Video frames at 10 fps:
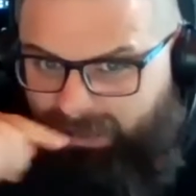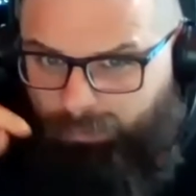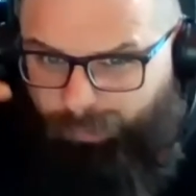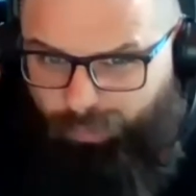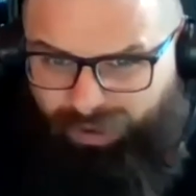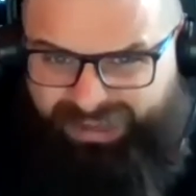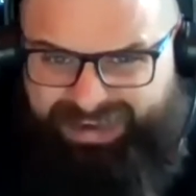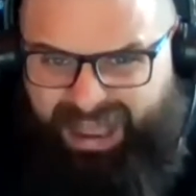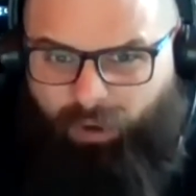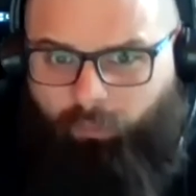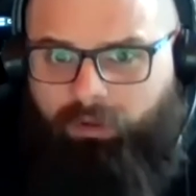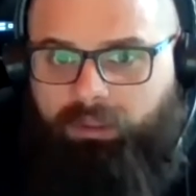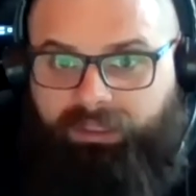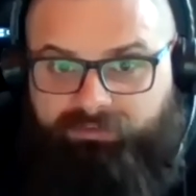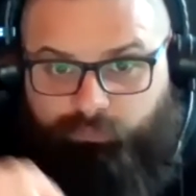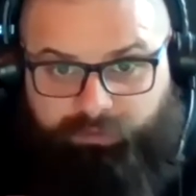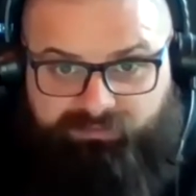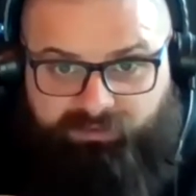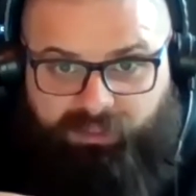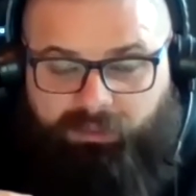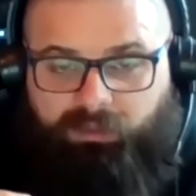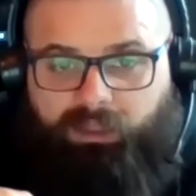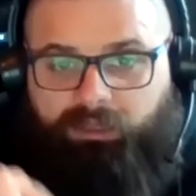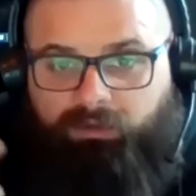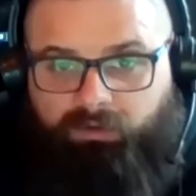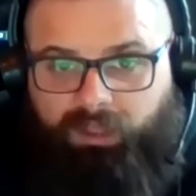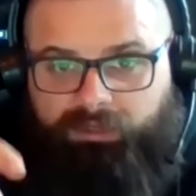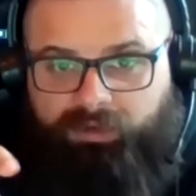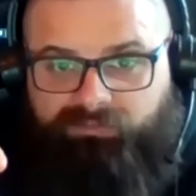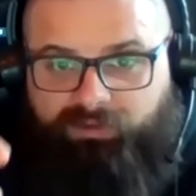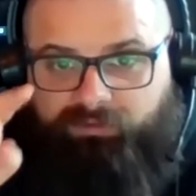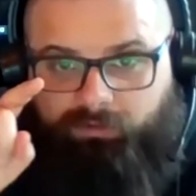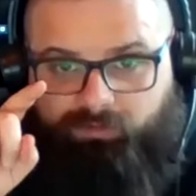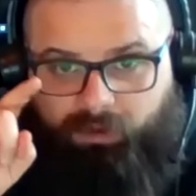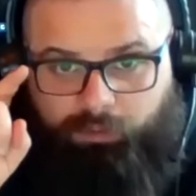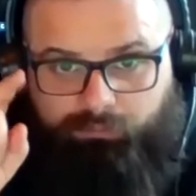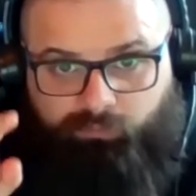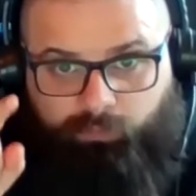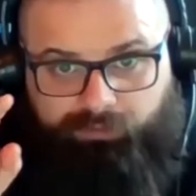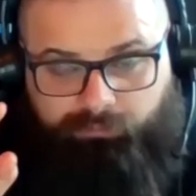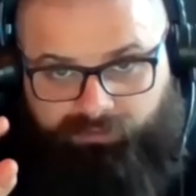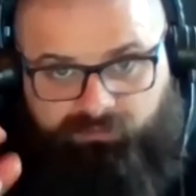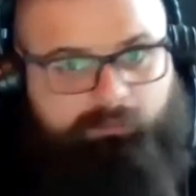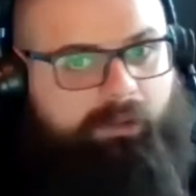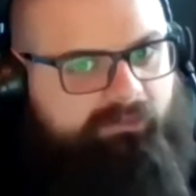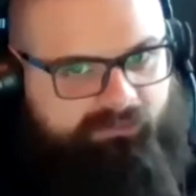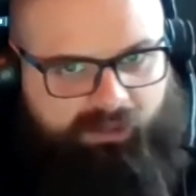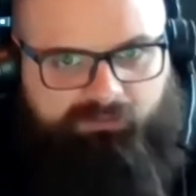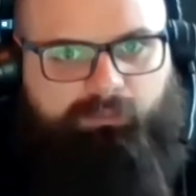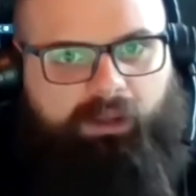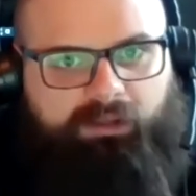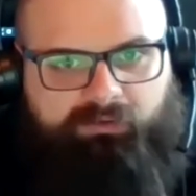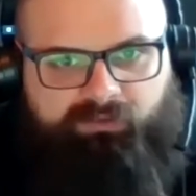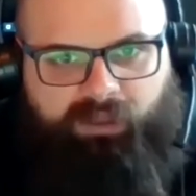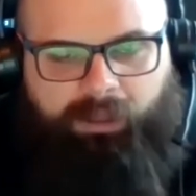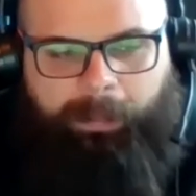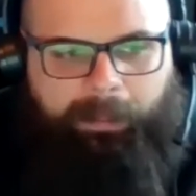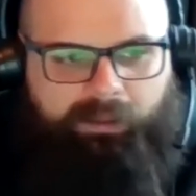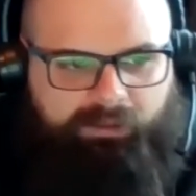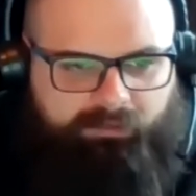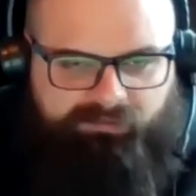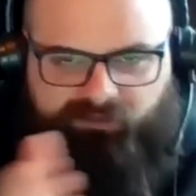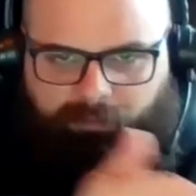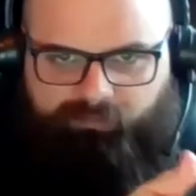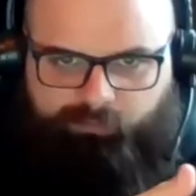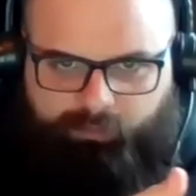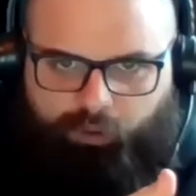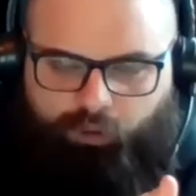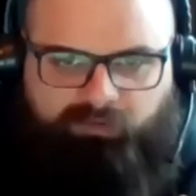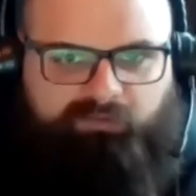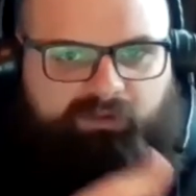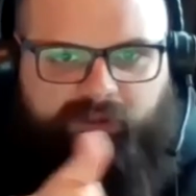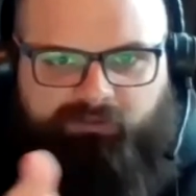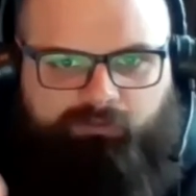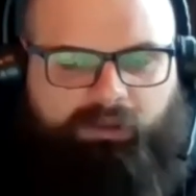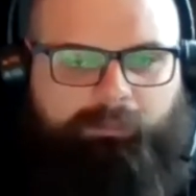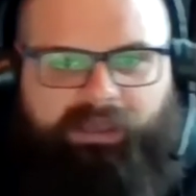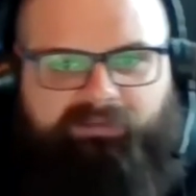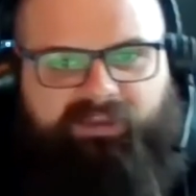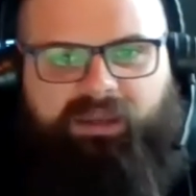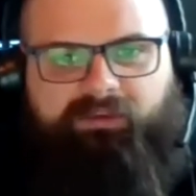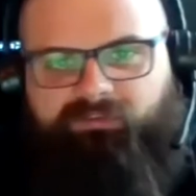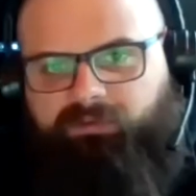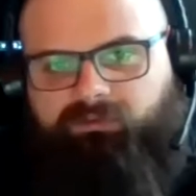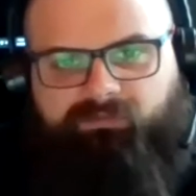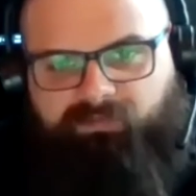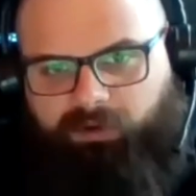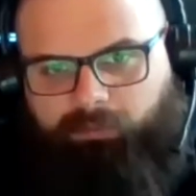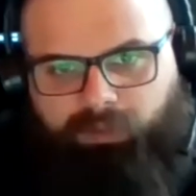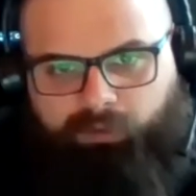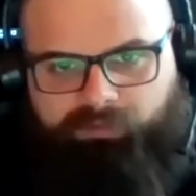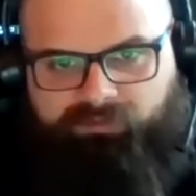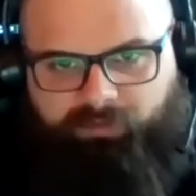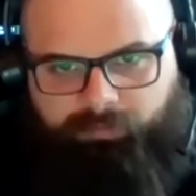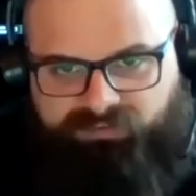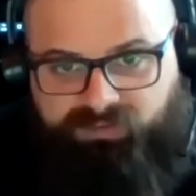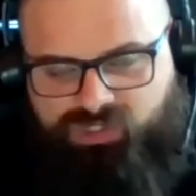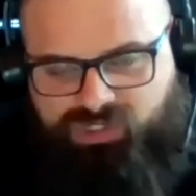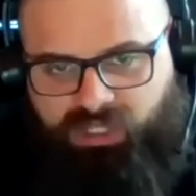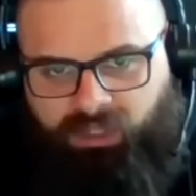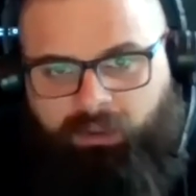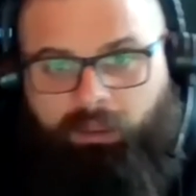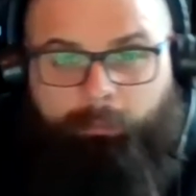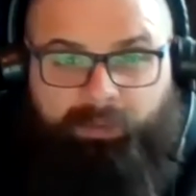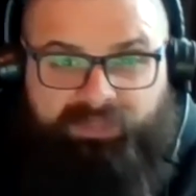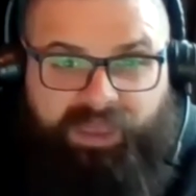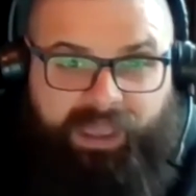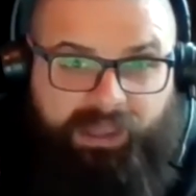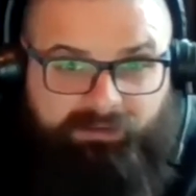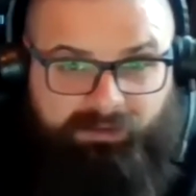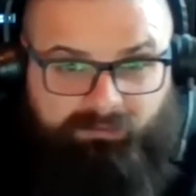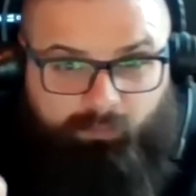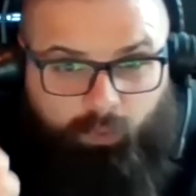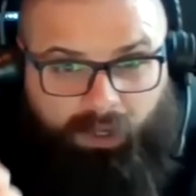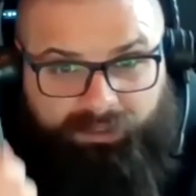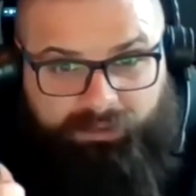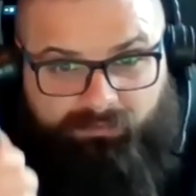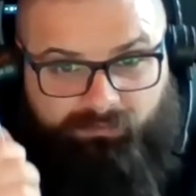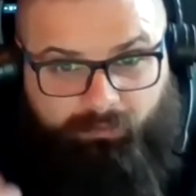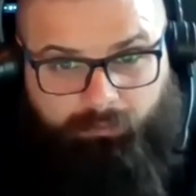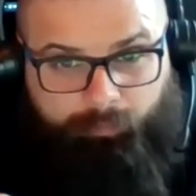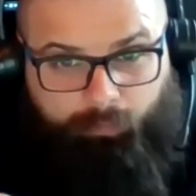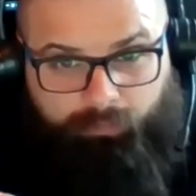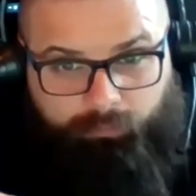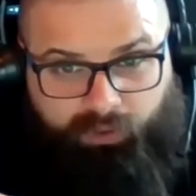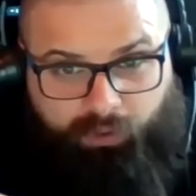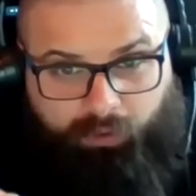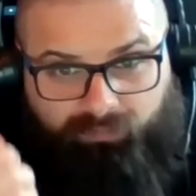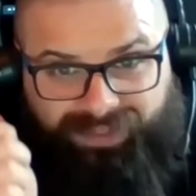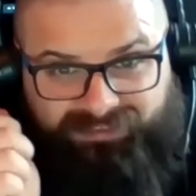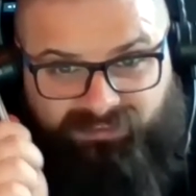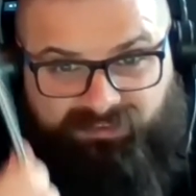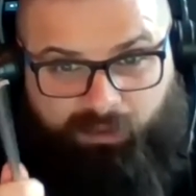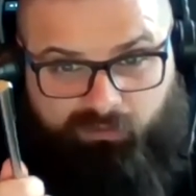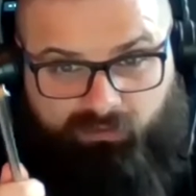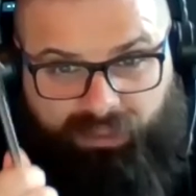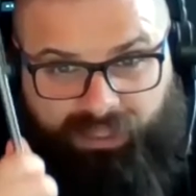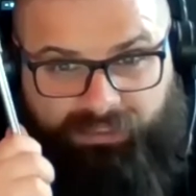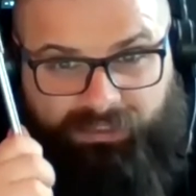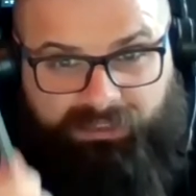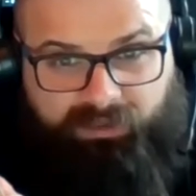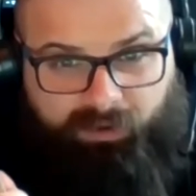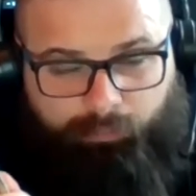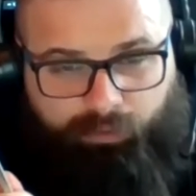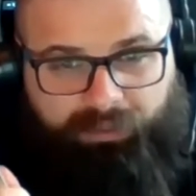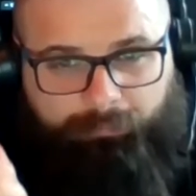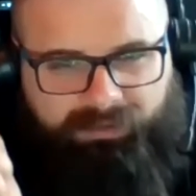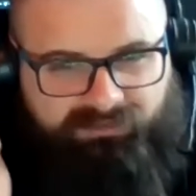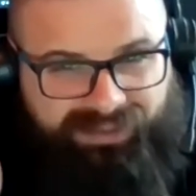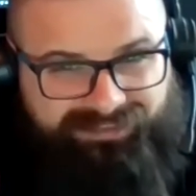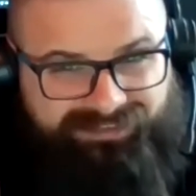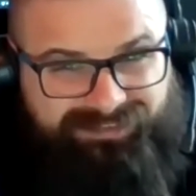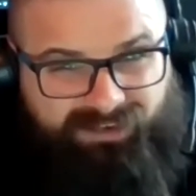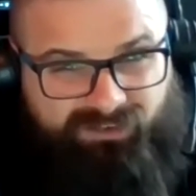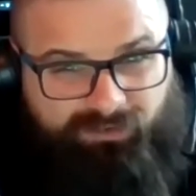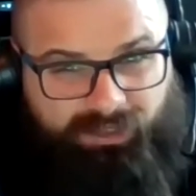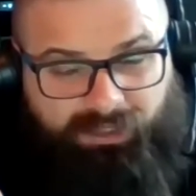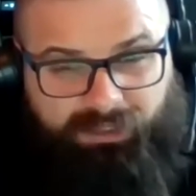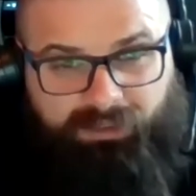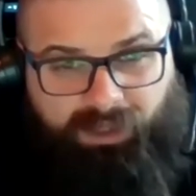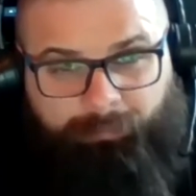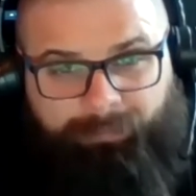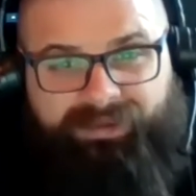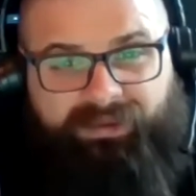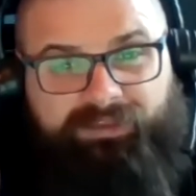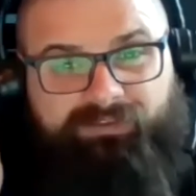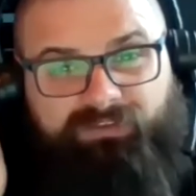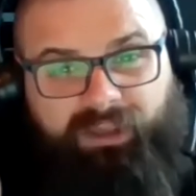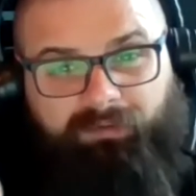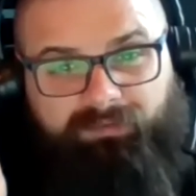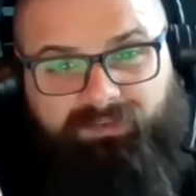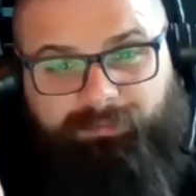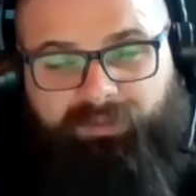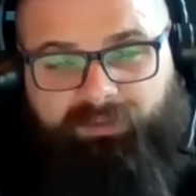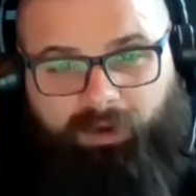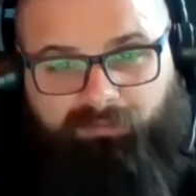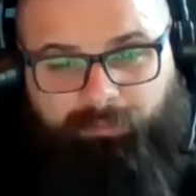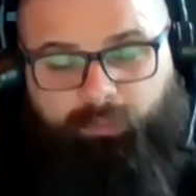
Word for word: But right now, it's risky. And I know a lot of you guys out there are trying to avoid risk. Makes sense, right? Because uh, you know these numbers we're going over. If you get a string of bad tenants, they'll just fucking blow these numbers to shit. But that is why it's so important we go after that Section 8 income right now because that Section 8 income is guaranteed by the government.